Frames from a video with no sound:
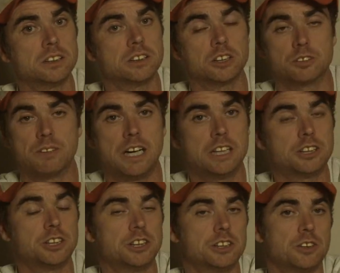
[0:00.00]
Because my
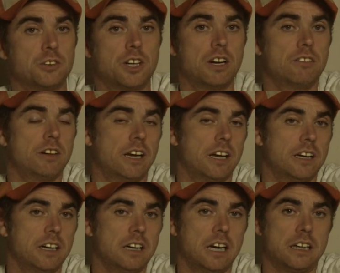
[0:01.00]
insurance don't cover that.
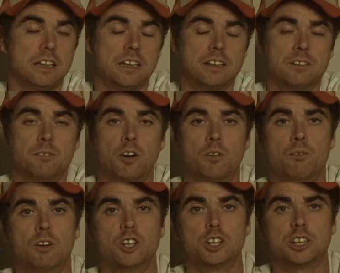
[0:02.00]
Nothing like that.
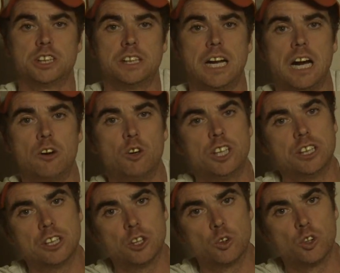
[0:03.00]
Emergency
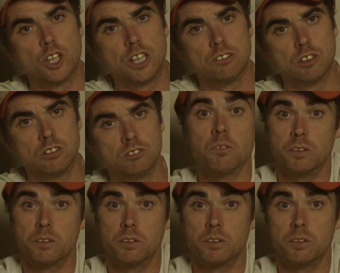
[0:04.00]
diarrhea or whatever.